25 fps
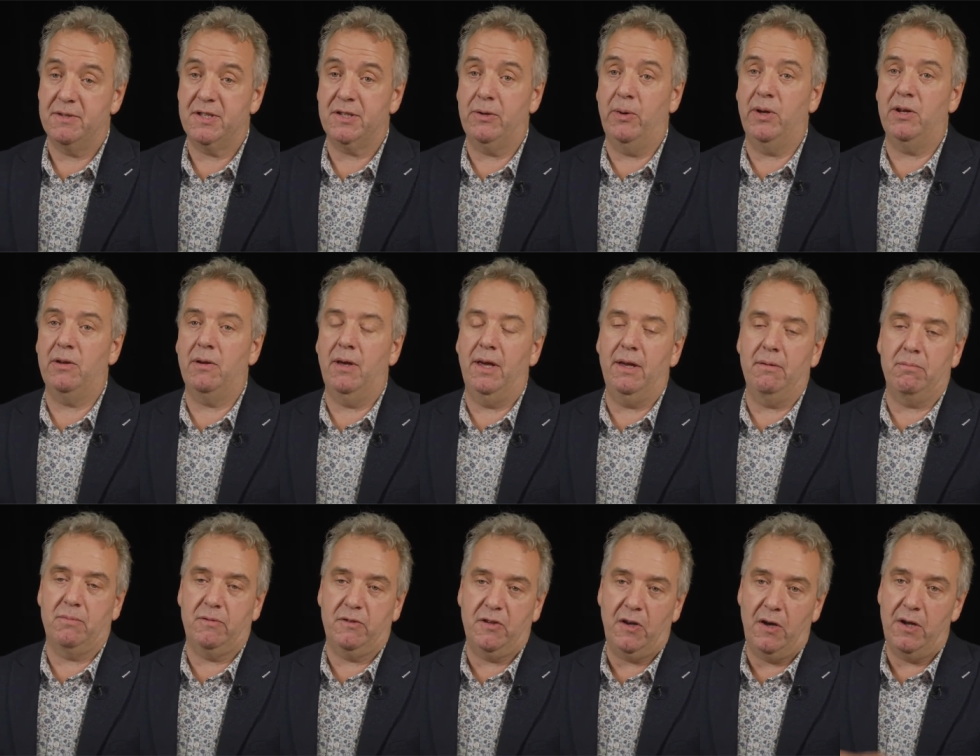So it,
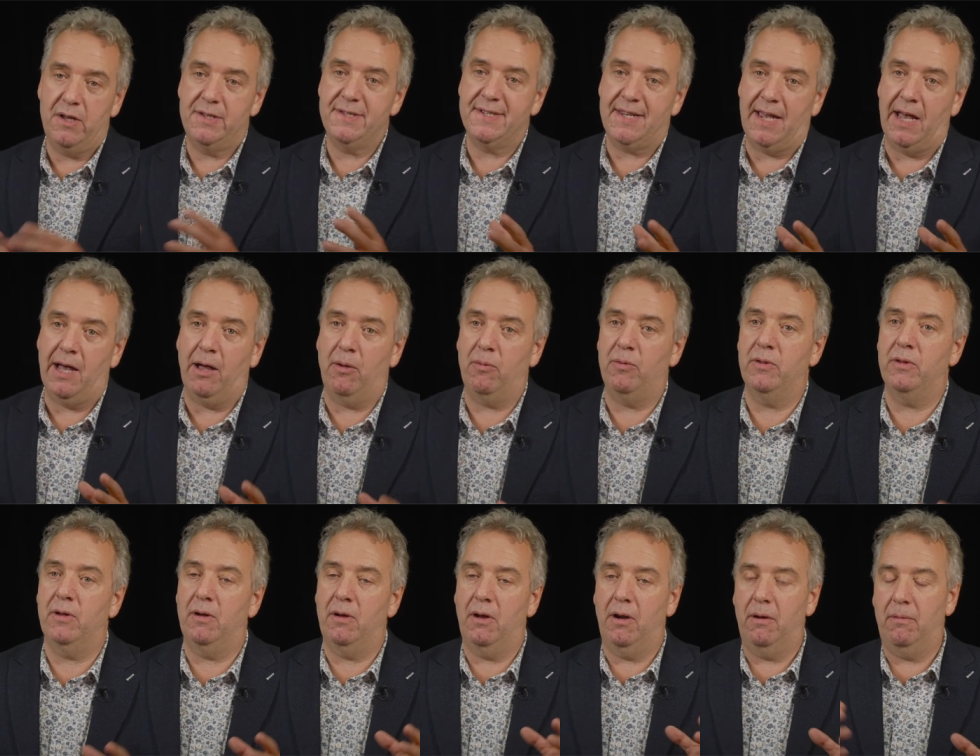it turns out
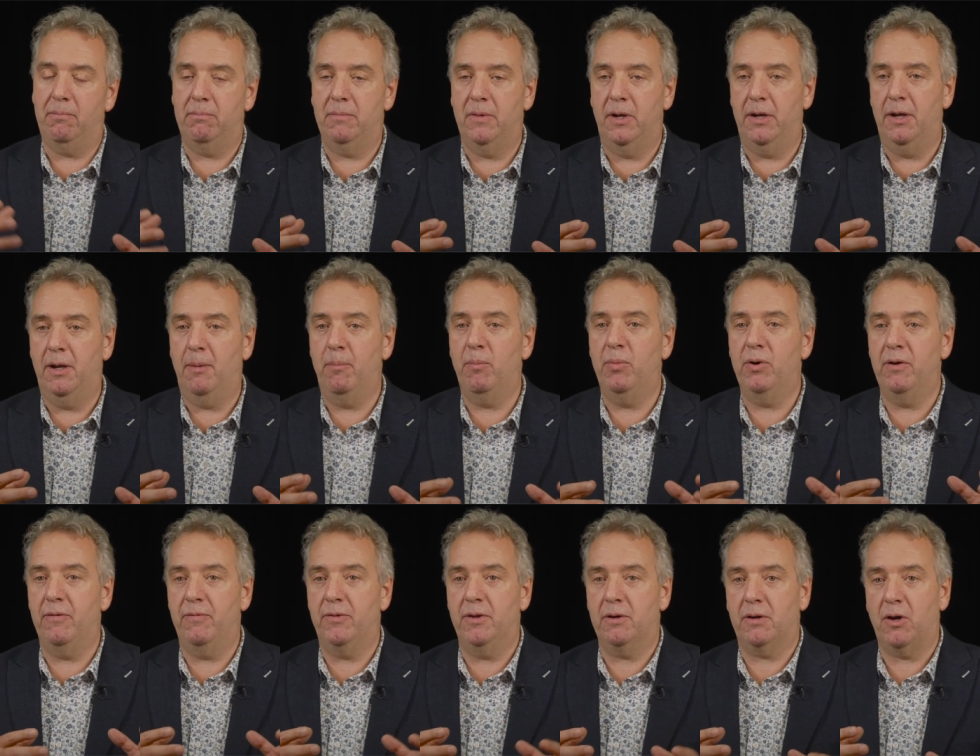that a, a number
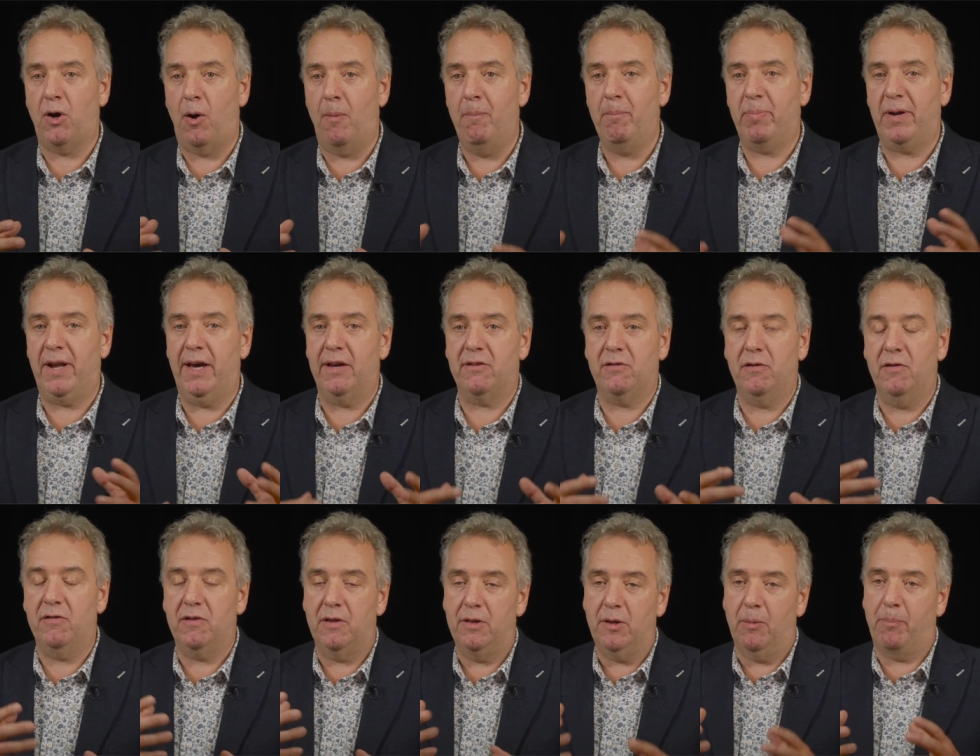of the
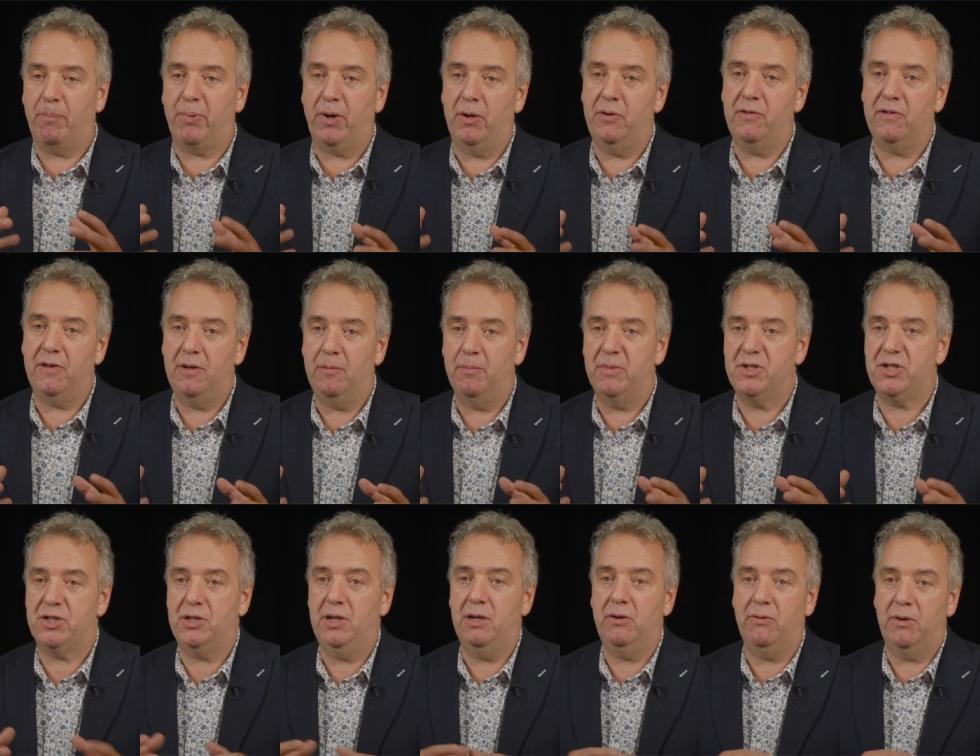complexes and the protein
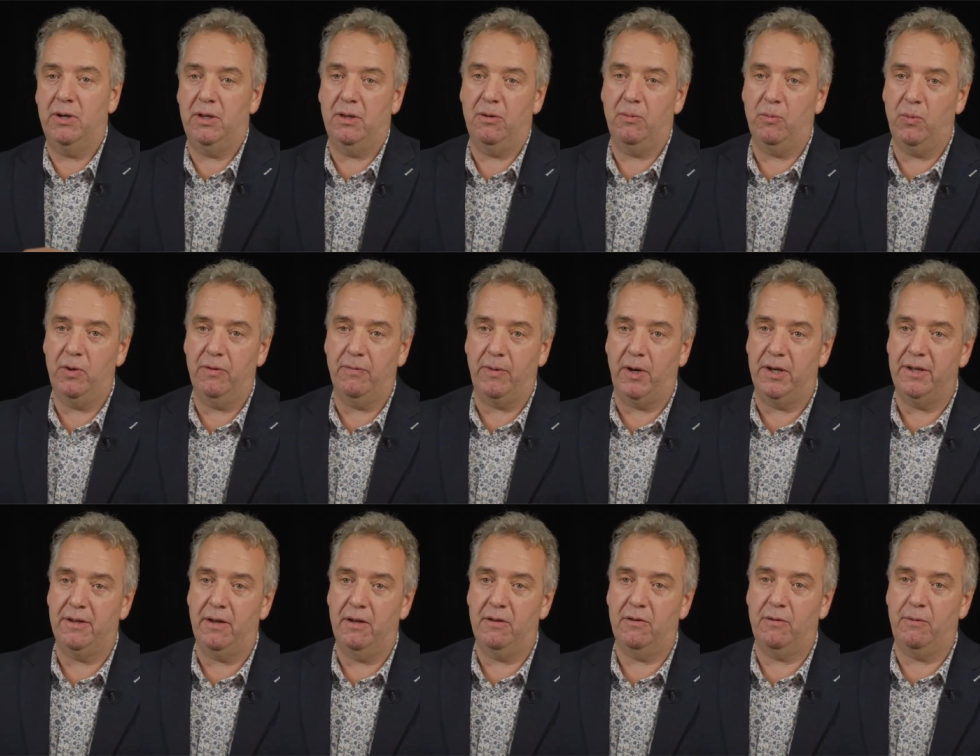machinery that we've
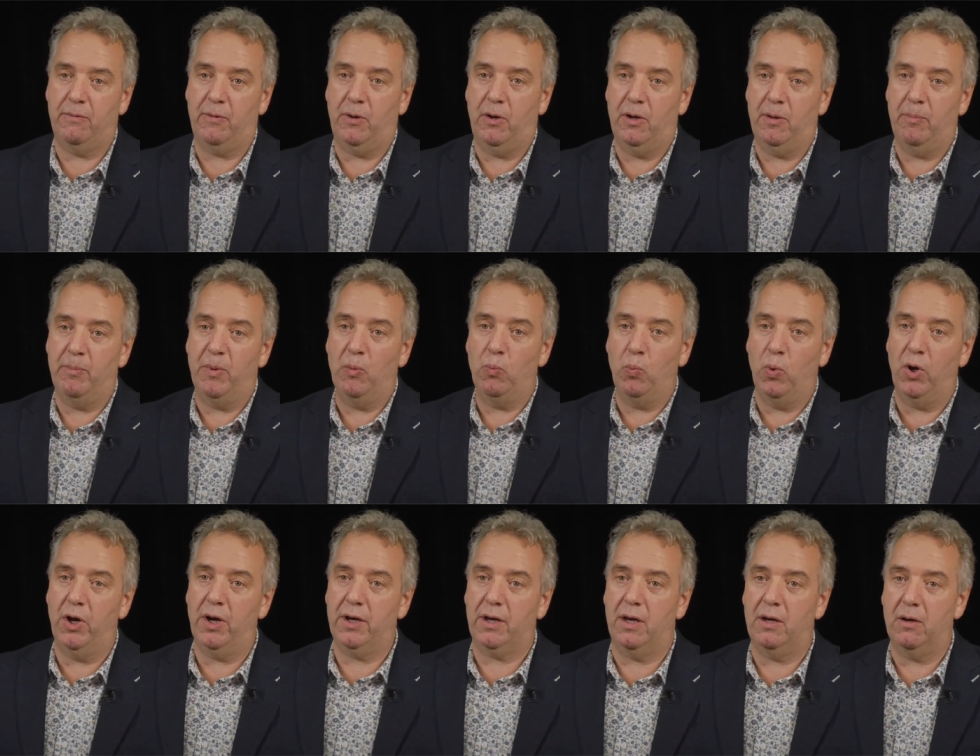identified and been
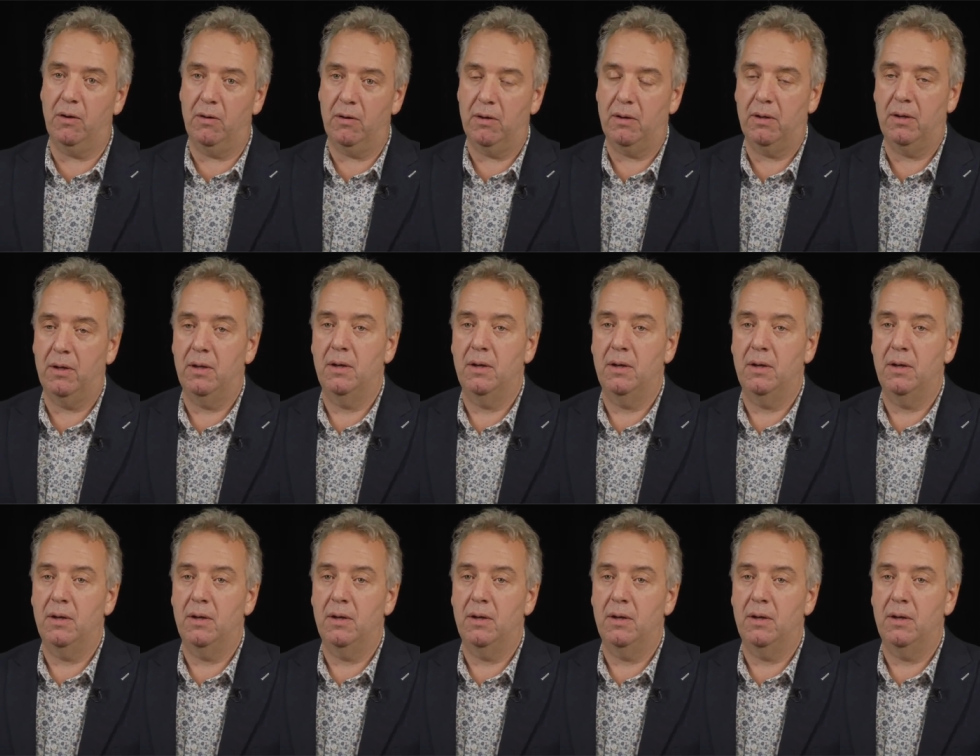working on